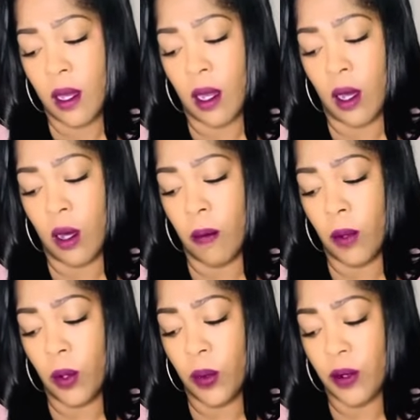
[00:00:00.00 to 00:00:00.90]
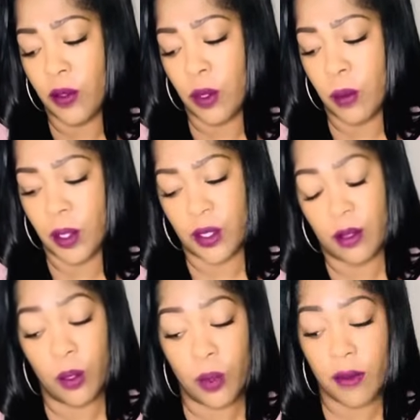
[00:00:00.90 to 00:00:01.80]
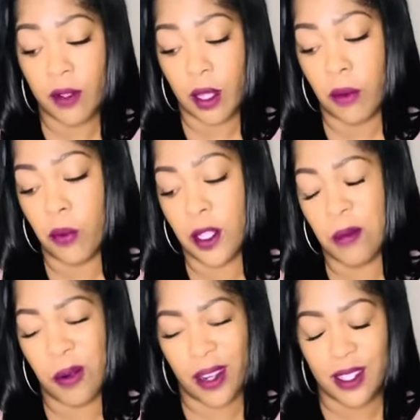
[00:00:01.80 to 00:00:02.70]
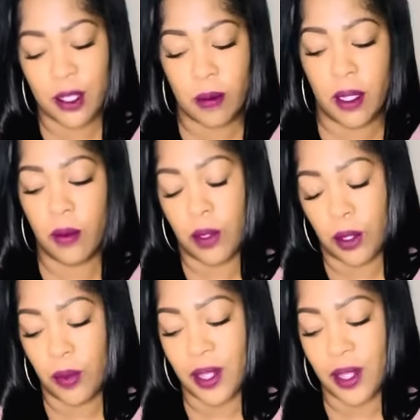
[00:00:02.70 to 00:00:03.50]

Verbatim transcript: Um, whoever the person, whoever they were with prior to being with you,